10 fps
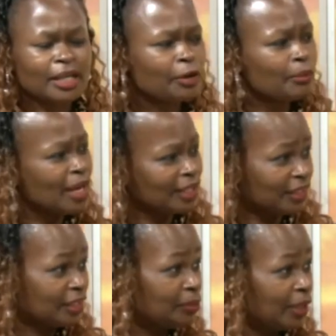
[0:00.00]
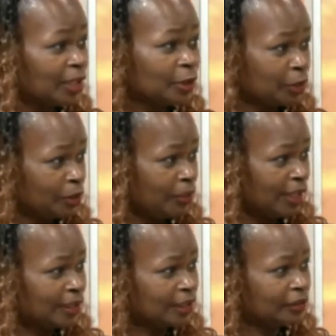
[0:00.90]
Nairobi has just been a total
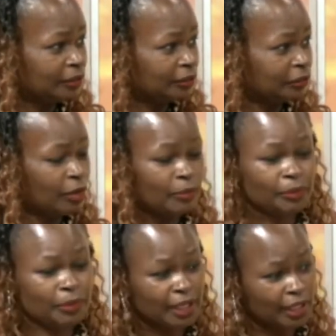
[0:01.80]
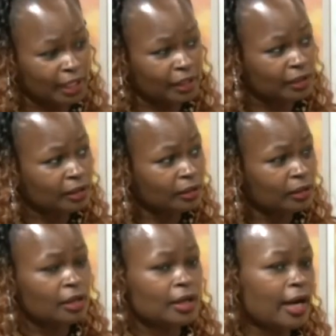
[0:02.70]
mess from the beginning.
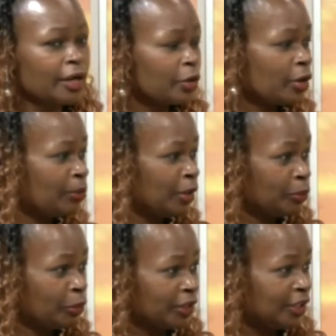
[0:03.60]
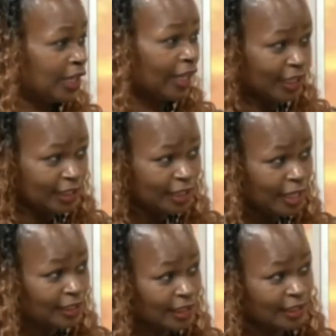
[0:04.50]
I grew up in Umoja in this
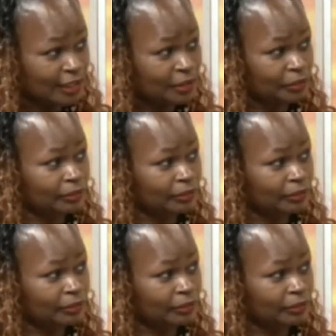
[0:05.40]
estate,